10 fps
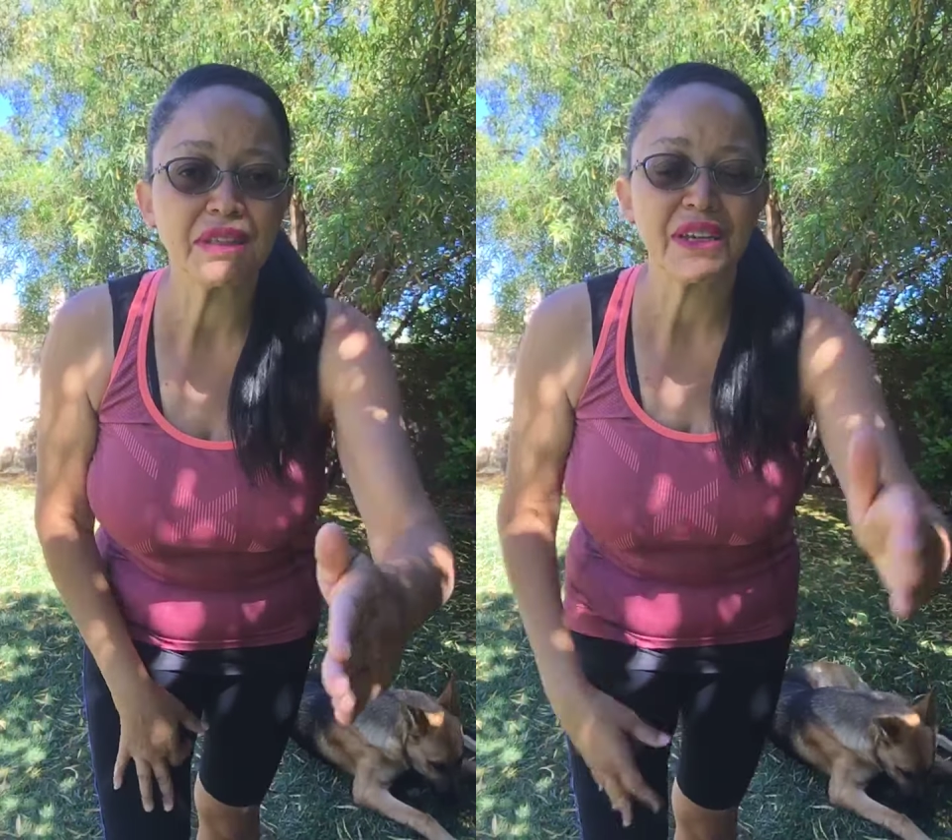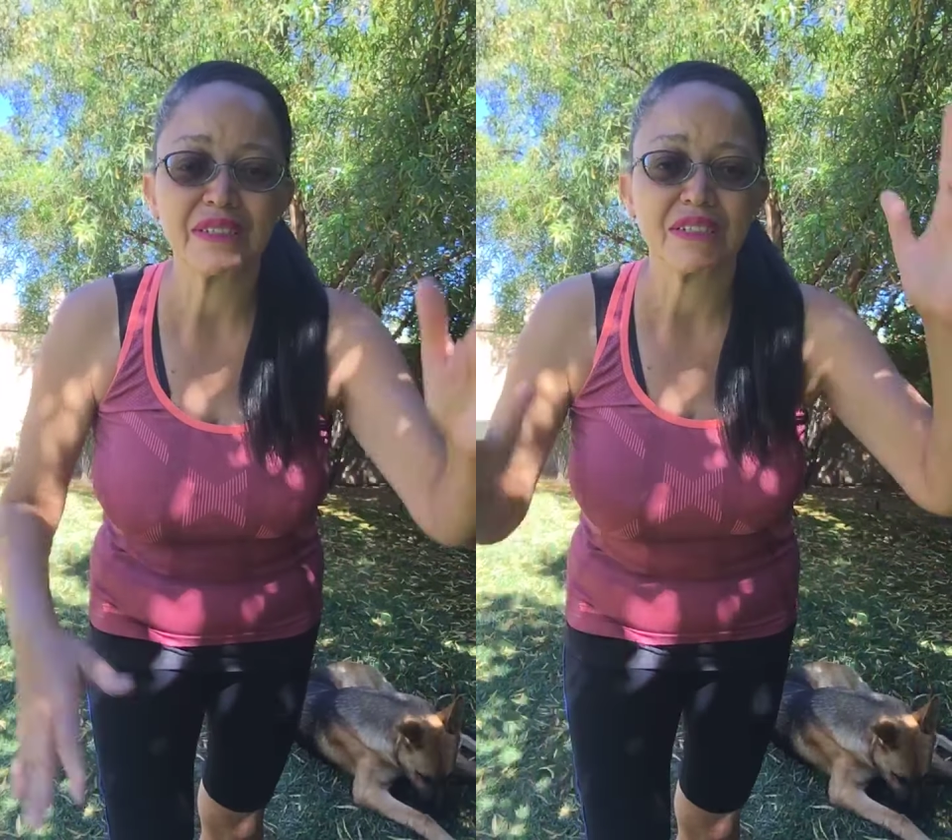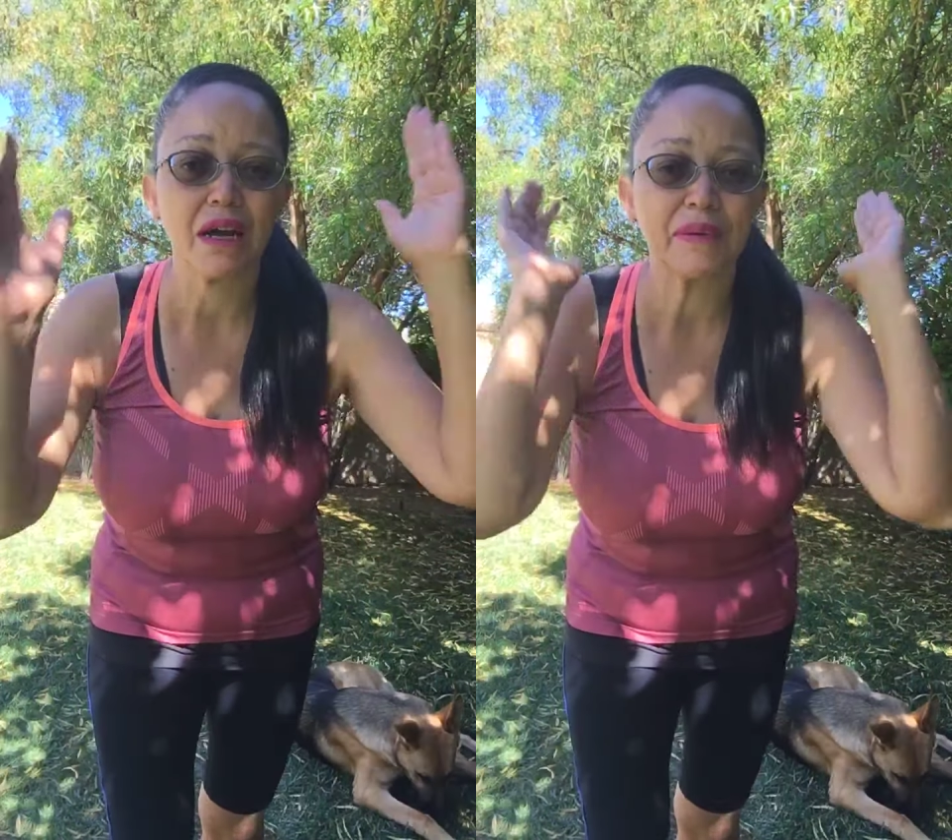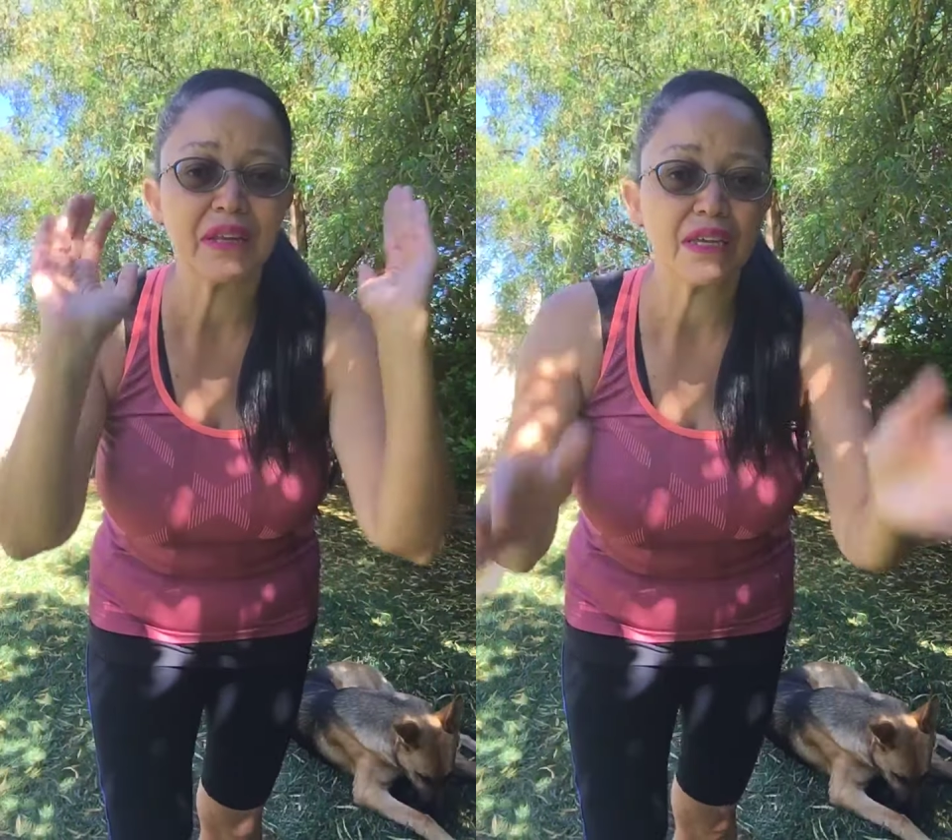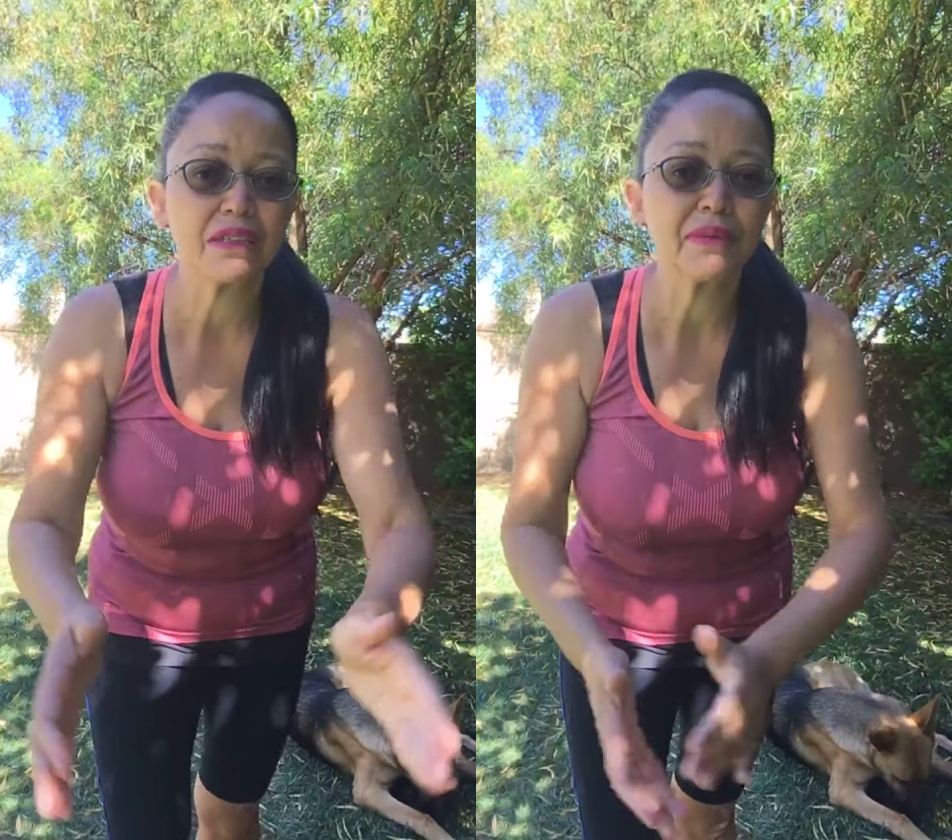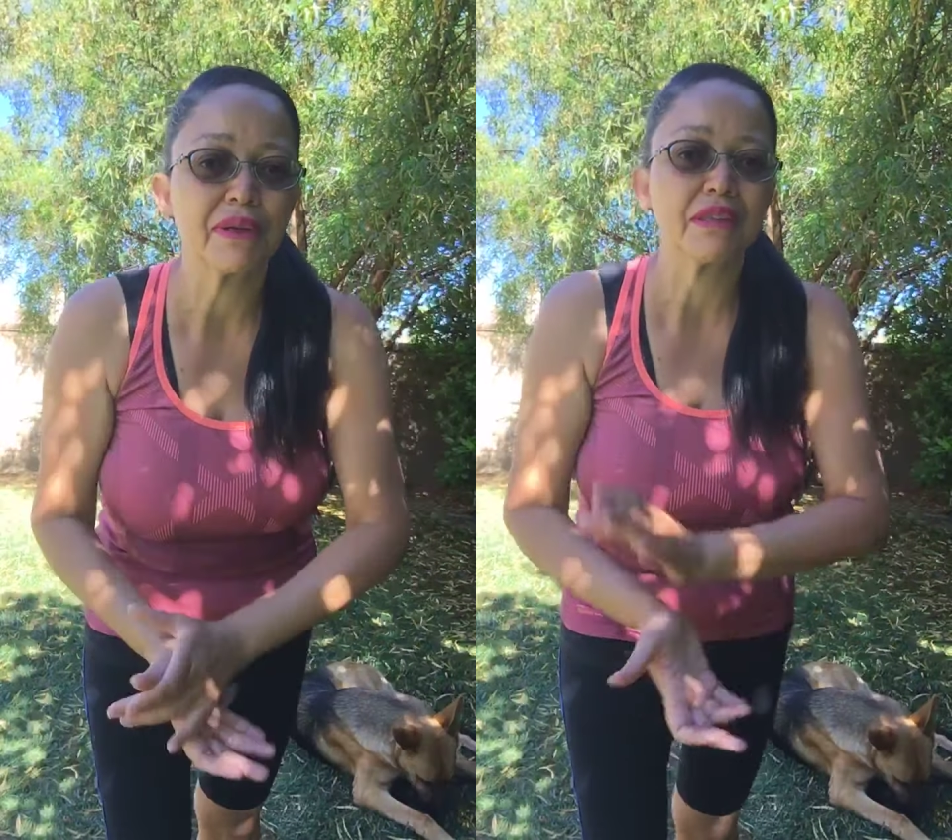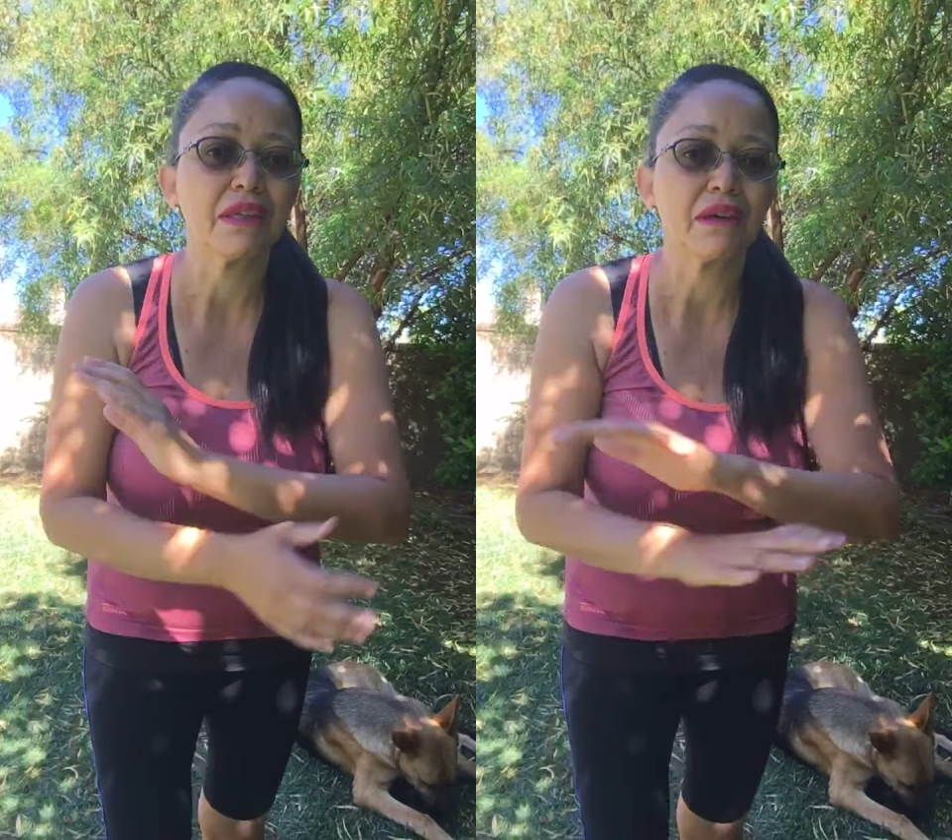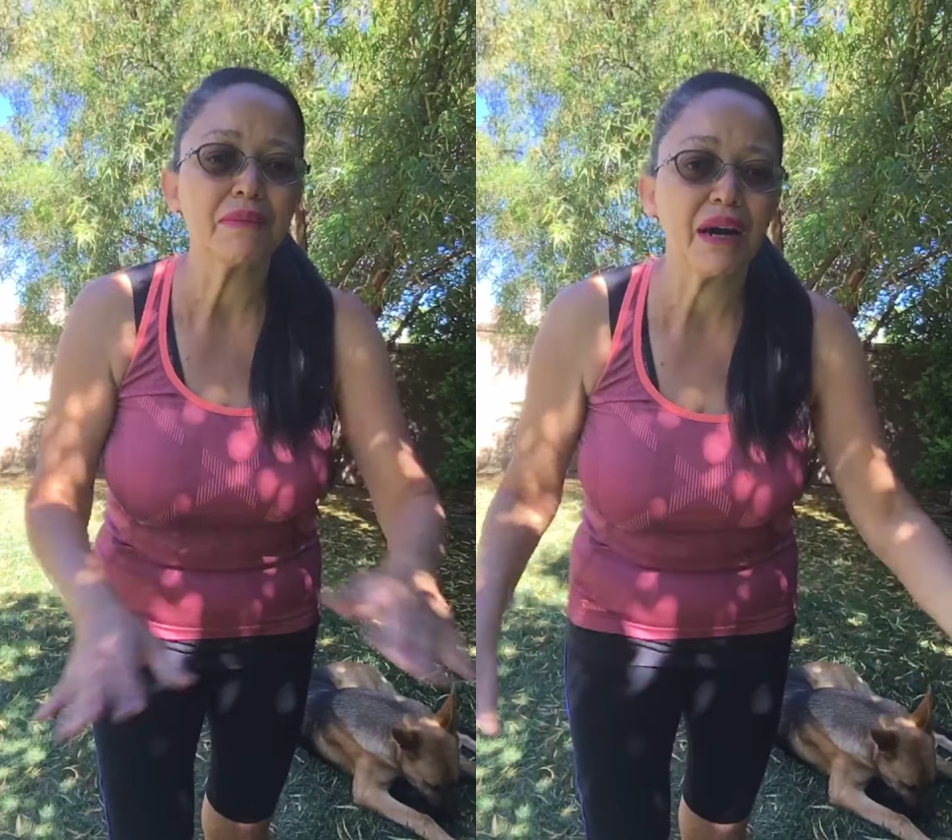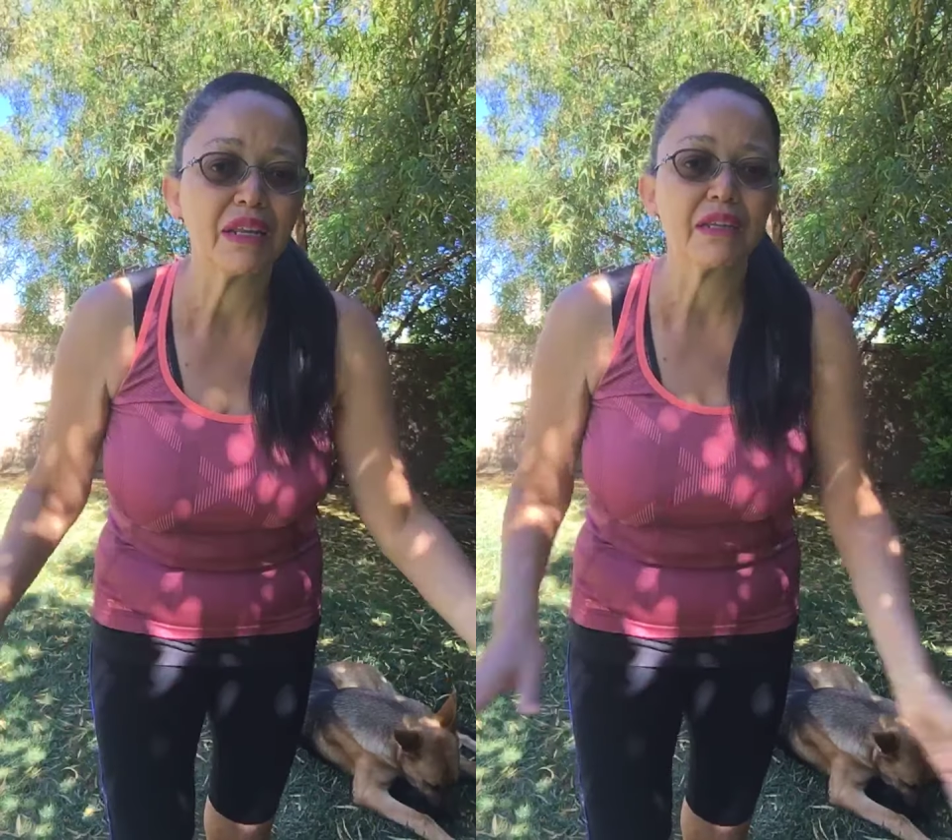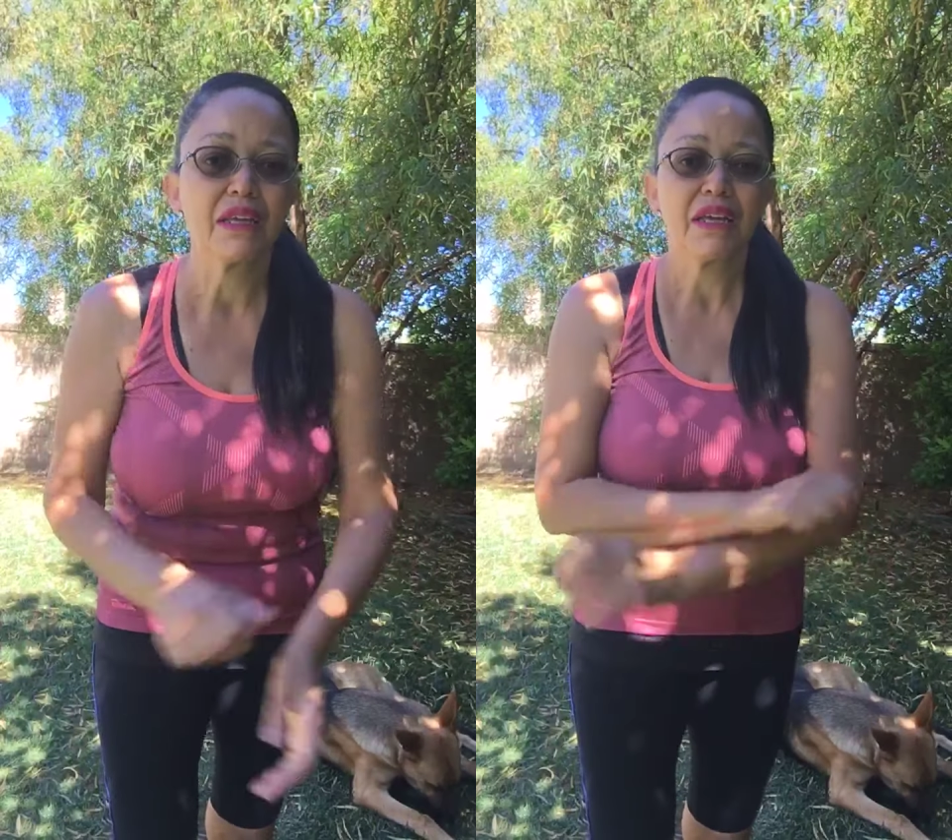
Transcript: That's just how it is. We don't think about it.